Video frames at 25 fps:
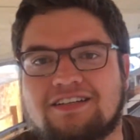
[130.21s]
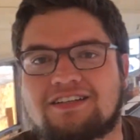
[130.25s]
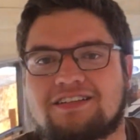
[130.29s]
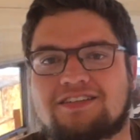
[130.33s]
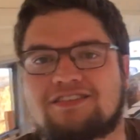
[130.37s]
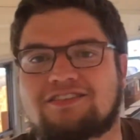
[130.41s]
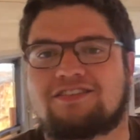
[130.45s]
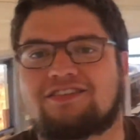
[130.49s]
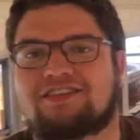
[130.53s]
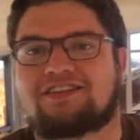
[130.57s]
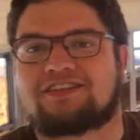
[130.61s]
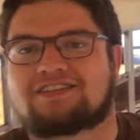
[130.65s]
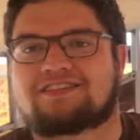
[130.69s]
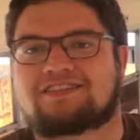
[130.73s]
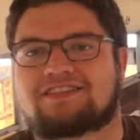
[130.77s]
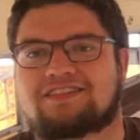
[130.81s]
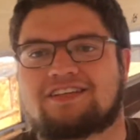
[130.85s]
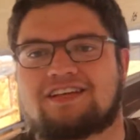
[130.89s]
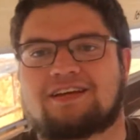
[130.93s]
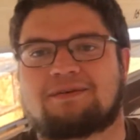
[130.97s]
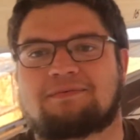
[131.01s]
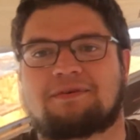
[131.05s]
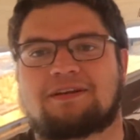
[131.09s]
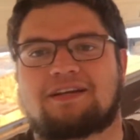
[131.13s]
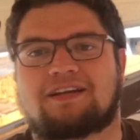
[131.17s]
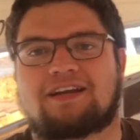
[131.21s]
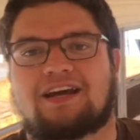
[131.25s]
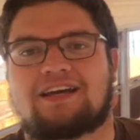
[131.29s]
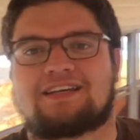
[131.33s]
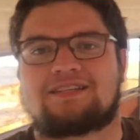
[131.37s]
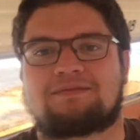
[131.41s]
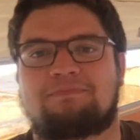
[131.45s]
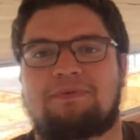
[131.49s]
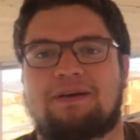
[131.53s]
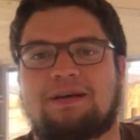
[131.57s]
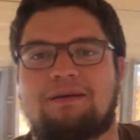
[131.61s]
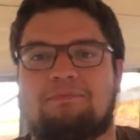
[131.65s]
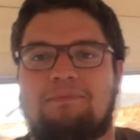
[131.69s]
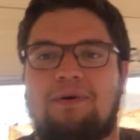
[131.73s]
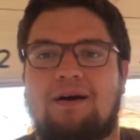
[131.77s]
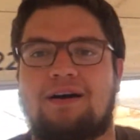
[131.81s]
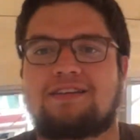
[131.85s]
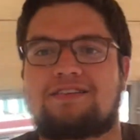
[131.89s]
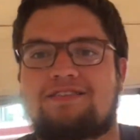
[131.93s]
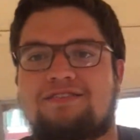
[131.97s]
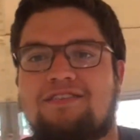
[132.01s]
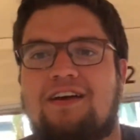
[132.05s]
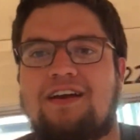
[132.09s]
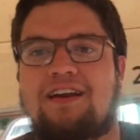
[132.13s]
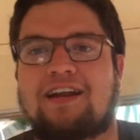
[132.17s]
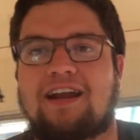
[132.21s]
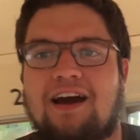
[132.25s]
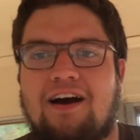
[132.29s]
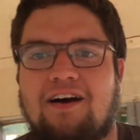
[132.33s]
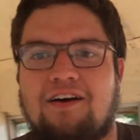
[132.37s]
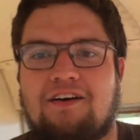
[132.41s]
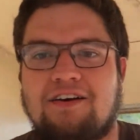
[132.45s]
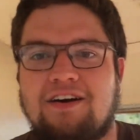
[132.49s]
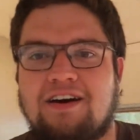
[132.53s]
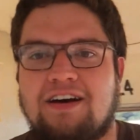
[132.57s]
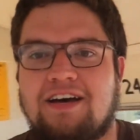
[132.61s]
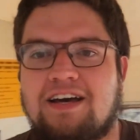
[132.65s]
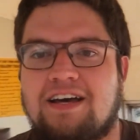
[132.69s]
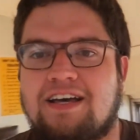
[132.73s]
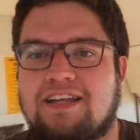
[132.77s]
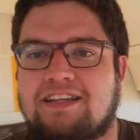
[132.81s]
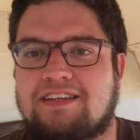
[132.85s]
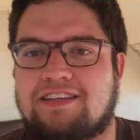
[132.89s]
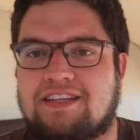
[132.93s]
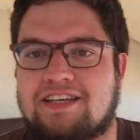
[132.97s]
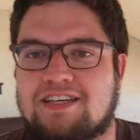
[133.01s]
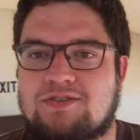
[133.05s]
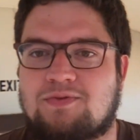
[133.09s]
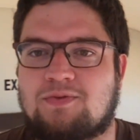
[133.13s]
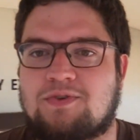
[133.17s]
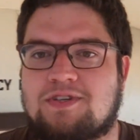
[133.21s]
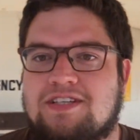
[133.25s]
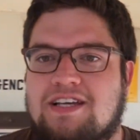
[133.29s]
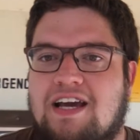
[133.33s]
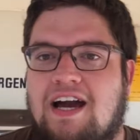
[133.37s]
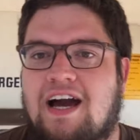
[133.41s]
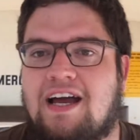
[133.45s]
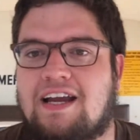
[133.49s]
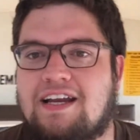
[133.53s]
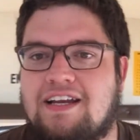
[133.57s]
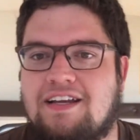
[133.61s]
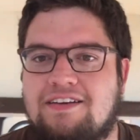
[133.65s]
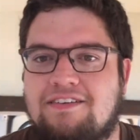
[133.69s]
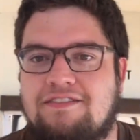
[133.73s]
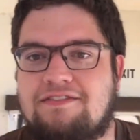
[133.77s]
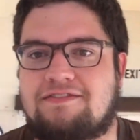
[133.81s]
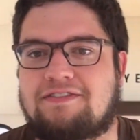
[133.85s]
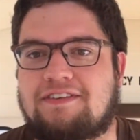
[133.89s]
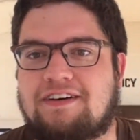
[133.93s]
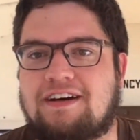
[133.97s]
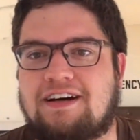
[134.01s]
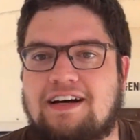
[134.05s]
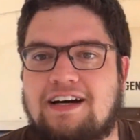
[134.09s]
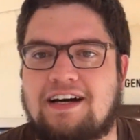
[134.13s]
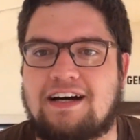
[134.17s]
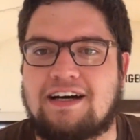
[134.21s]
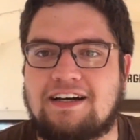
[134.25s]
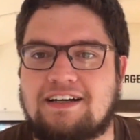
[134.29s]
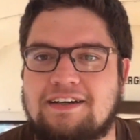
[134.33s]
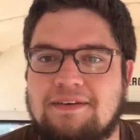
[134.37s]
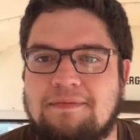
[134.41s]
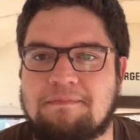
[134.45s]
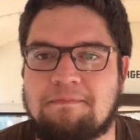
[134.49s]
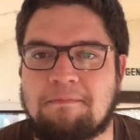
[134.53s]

As you can see, I'm in a nice big bus right now. This was kind of I'll